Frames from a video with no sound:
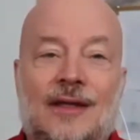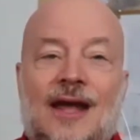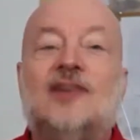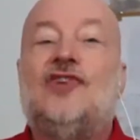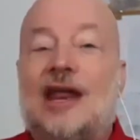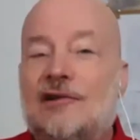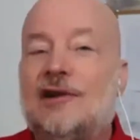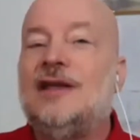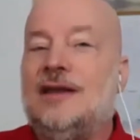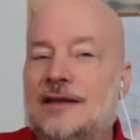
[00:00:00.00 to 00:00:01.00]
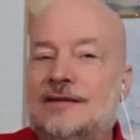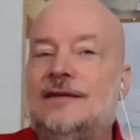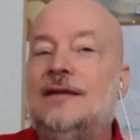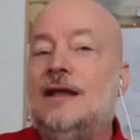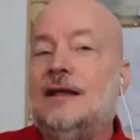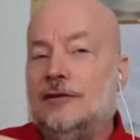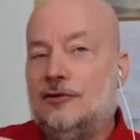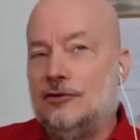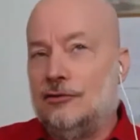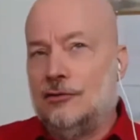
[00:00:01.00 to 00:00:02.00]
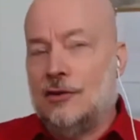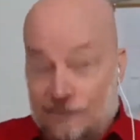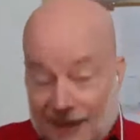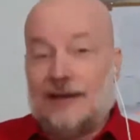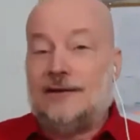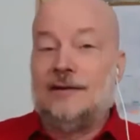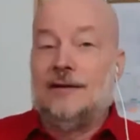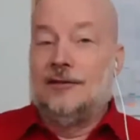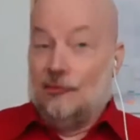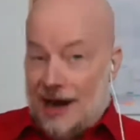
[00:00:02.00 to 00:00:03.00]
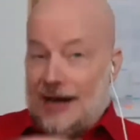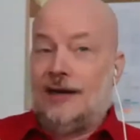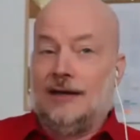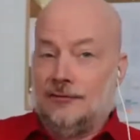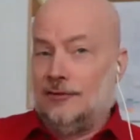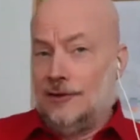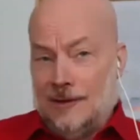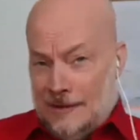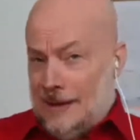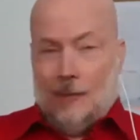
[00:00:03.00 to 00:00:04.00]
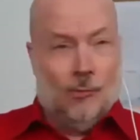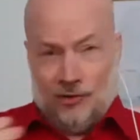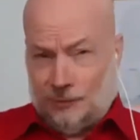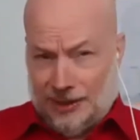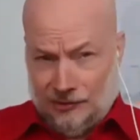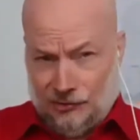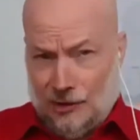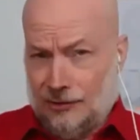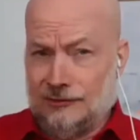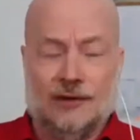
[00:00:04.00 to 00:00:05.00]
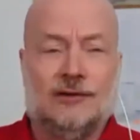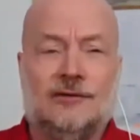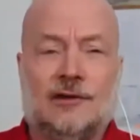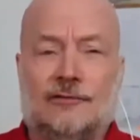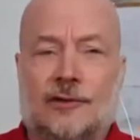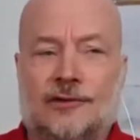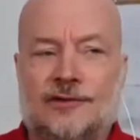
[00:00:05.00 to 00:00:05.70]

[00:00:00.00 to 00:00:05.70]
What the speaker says: and generally easy to affect the rankings and what's being shown and so on and so forth.